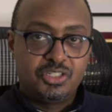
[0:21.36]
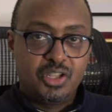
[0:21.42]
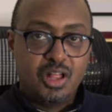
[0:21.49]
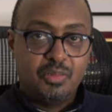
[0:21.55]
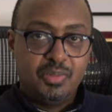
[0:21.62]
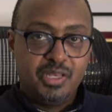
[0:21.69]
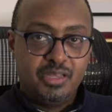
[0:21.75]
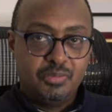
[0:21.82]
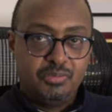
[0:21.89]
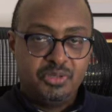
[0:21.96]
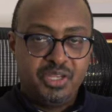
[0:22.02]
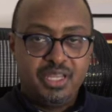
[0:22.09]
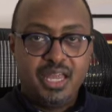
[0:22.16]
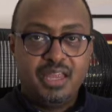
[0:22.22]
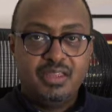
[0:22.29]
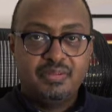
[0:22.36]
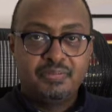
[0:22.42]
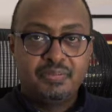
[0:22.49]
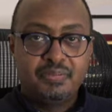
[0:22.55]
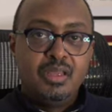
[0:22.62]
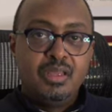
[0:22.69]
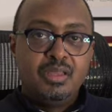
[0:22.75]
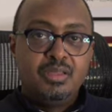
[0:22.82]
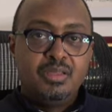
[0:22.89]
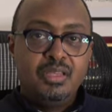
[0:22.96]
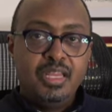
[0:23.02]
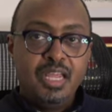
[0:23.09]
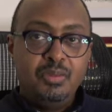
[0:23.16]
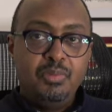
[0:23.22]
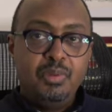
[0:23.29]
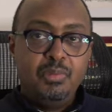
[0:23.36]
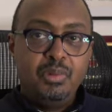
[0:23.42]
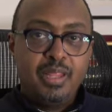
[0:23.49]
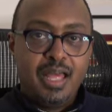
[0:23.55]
Solomon Caprige. Today we will